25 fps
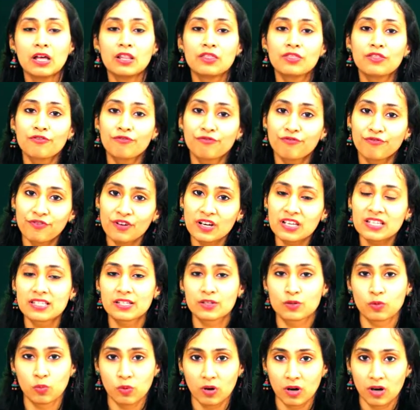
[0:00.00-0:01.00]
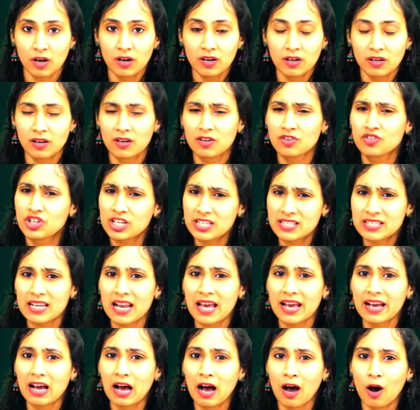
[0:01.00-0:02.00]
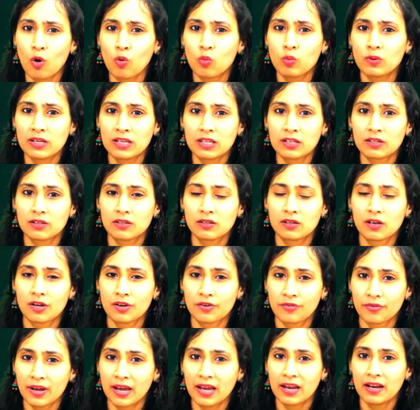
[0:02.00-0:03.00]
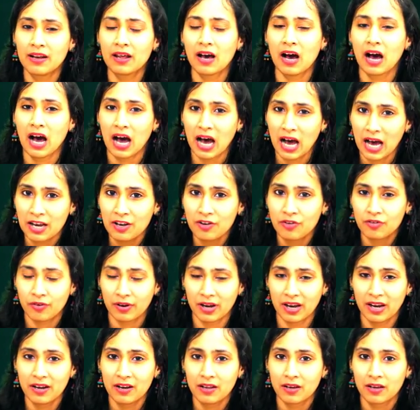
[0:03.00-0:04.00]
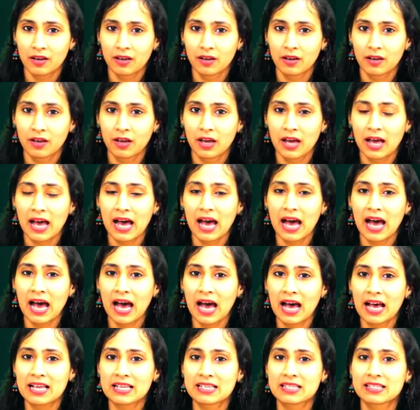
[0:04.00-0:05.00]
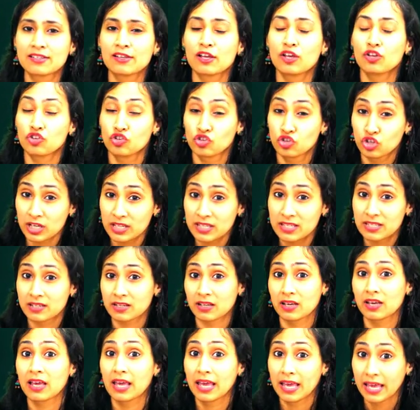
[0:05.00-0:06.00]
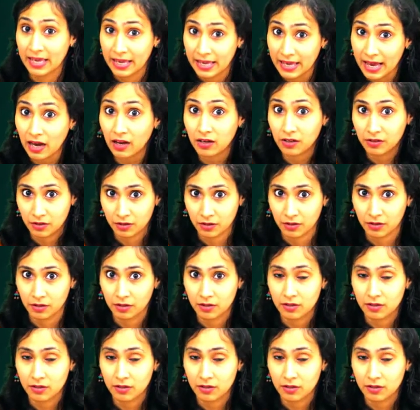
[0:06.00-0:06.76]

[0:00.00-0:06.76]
The first word, just like how we read 100 as just hyaku.